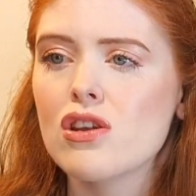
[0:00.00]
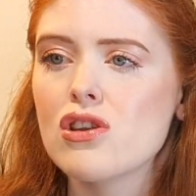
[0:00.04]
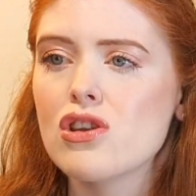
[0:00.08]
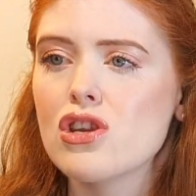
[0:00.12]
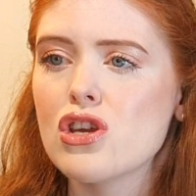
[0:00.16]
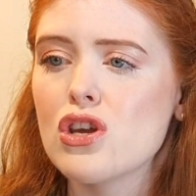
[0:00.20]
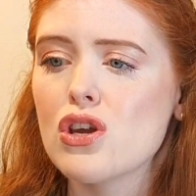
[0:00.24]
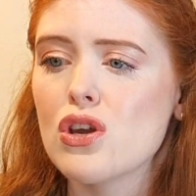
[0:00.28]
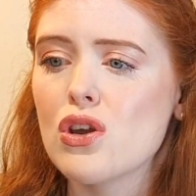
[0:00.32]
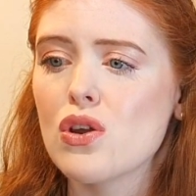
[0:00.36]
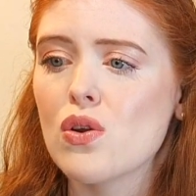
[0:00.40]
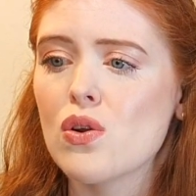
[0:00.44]

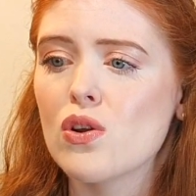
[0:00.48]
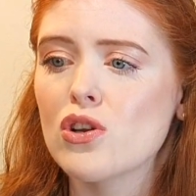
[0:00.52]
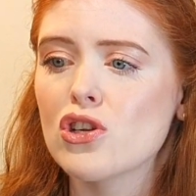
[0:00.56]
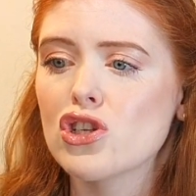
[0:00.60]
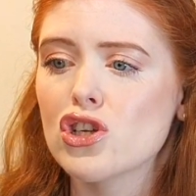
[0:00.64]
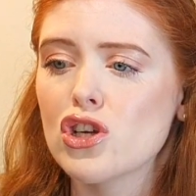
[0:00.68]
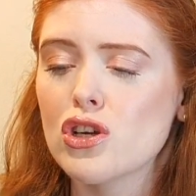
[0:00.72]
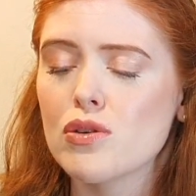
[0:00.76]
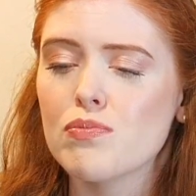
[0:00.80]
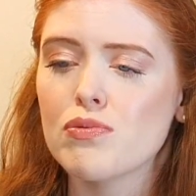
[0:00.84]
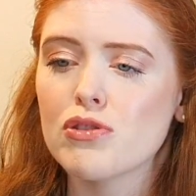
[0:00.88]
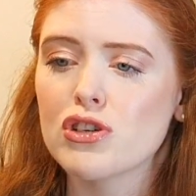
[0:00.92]
new
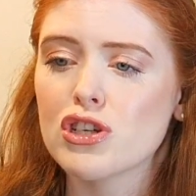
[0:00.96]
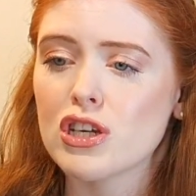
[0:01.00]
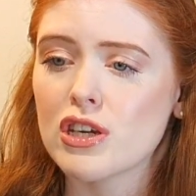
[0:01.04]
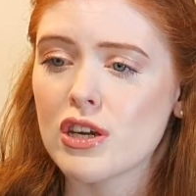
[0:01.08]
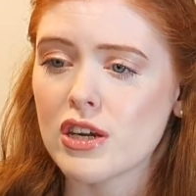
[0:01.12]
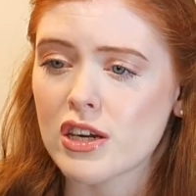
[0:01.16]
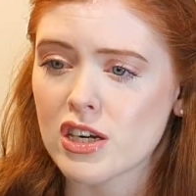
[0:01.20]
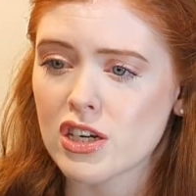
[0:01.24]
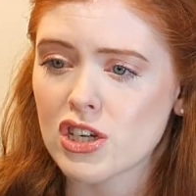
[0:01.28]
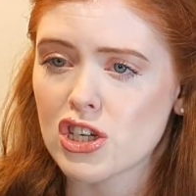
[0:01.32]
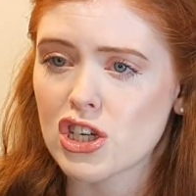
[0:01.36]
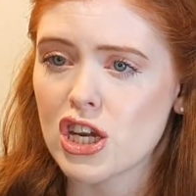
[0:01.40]
shoot
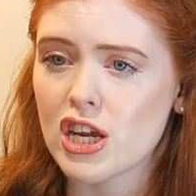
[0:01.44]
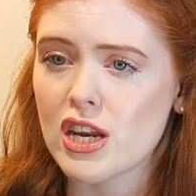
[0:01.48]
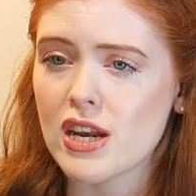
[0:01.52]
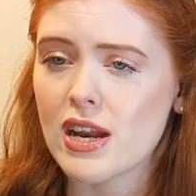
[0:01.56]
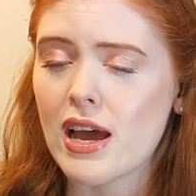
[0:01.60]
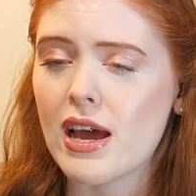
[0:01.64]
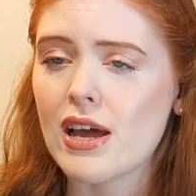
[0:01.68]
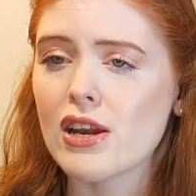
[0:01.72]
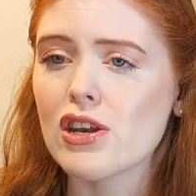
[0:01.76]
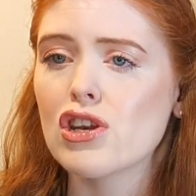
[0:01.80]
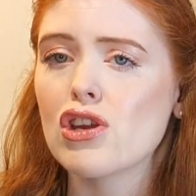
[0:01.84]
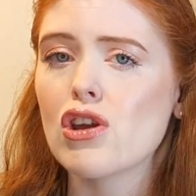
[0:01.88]
production
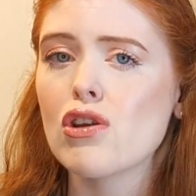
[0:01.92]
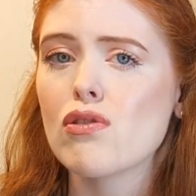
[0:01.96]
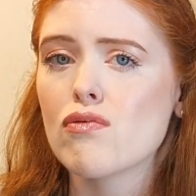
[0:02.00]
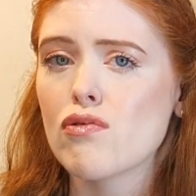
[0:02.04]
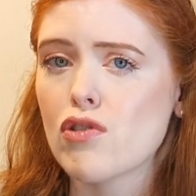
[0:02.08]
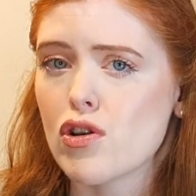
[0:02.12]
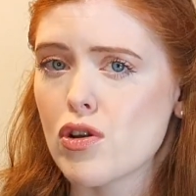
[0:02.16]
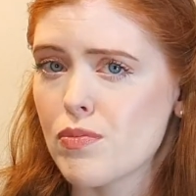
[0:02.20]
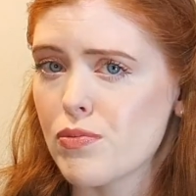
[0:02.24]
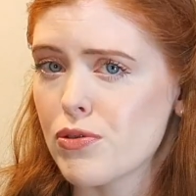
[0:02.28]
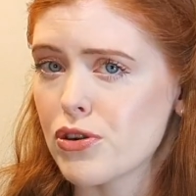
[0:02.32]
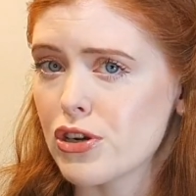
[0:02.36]
and new
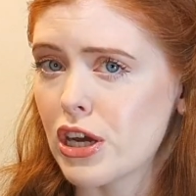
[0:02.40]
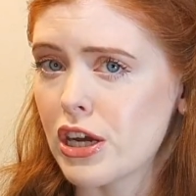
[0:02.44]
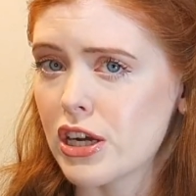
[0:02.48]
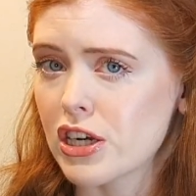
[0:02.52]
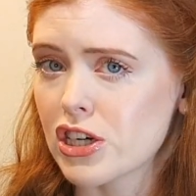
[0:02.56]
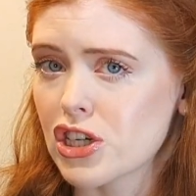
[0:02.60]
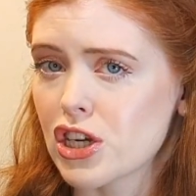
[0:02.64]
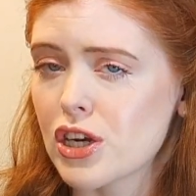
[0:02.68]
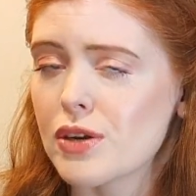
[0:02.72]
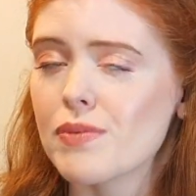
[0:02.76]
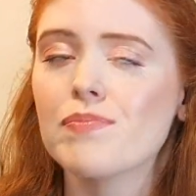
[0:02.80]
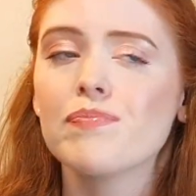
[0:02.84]
root
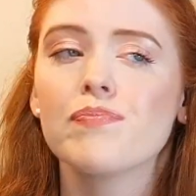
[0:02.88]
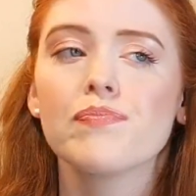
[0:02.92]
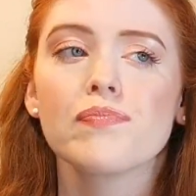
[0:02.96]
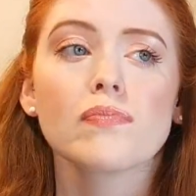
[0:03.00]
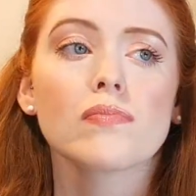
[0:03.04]
production.